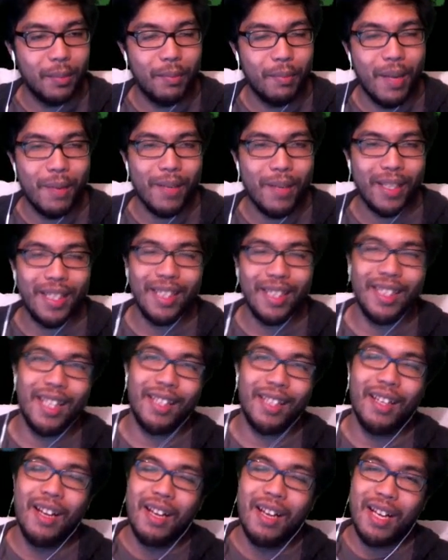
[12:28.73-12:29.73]
Maybe I can get
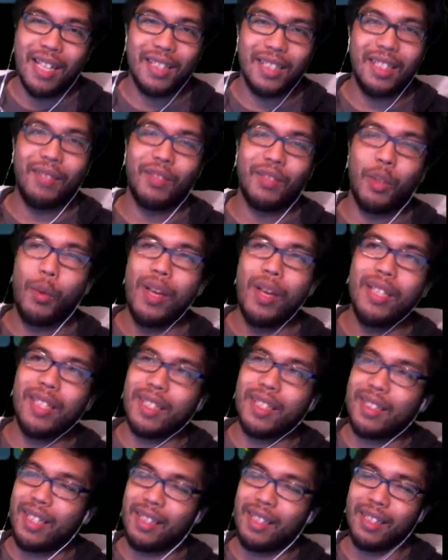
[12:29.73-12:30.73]
like, instead of twins, I
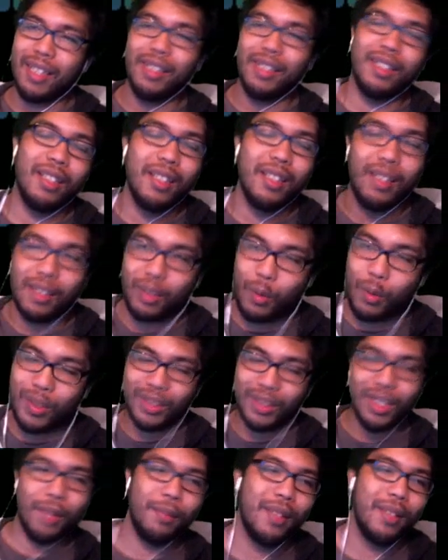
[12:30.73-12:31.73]
can get like uh,
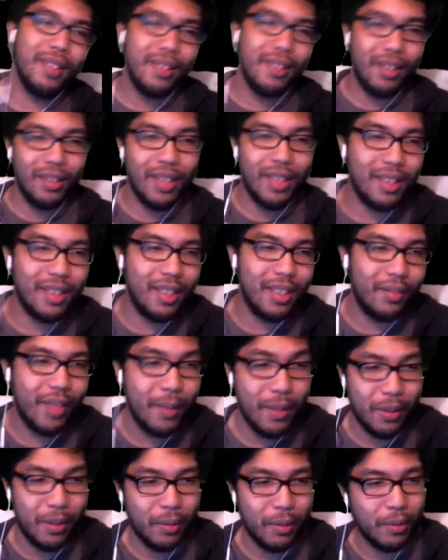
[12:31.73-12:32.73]
quintuplets and all that stuff. That'd
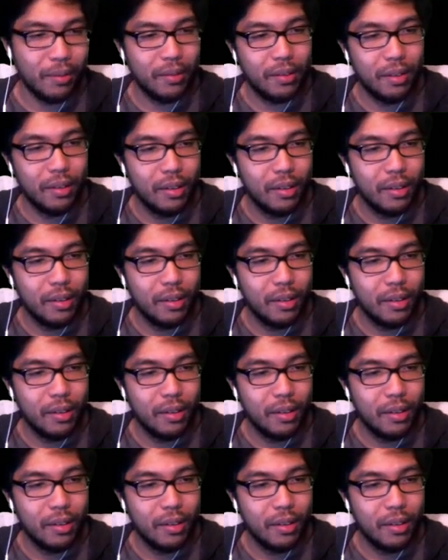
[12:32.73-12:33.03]
be cool.